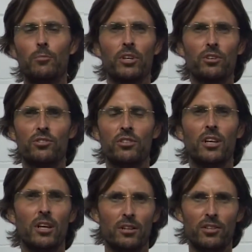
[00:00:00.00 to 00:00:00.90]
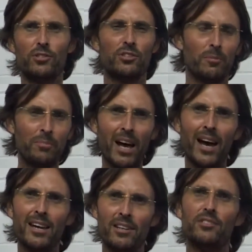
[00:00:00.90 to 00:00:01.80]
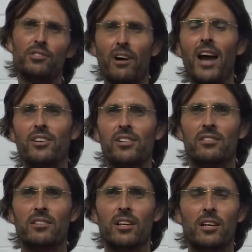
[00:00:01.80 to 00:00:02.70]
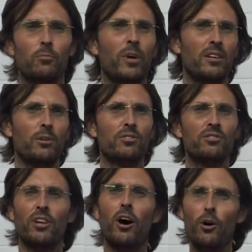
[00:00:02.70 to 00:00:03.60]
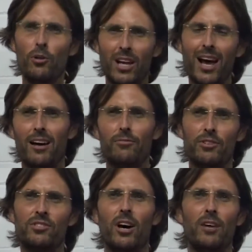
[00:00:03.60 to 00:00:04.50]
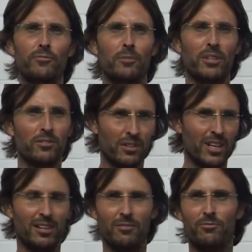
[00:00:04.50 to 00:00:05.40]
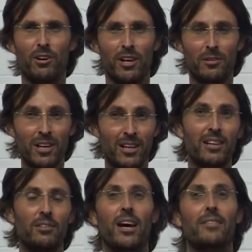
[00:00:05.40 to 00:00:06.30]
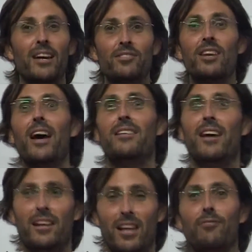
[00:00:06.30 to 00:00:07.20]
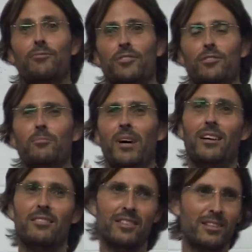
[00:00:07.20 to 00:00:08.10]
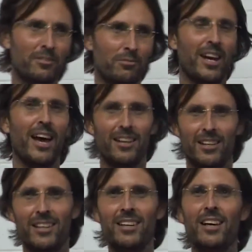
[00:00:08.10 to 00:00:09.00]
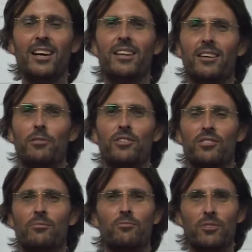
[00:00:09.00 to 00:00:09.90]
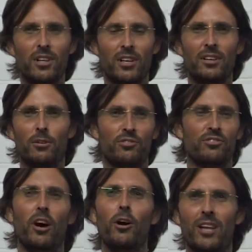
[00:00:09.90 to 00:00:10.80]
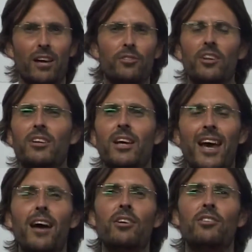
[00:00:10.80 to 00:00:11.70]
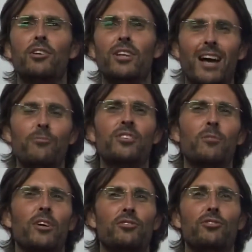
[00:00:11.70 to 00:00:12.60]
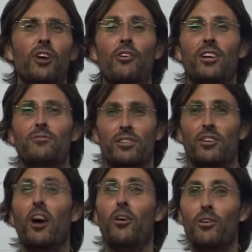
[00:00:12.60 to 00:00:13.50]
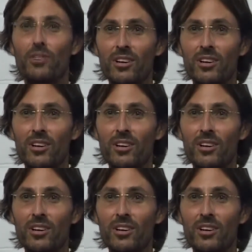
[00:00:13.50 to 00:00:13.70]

because this is a paid interaction where there is no love aside from a, a very, like they say they love you, but in reality there is some, there is no love. You don't, how can you love someone you don't even know?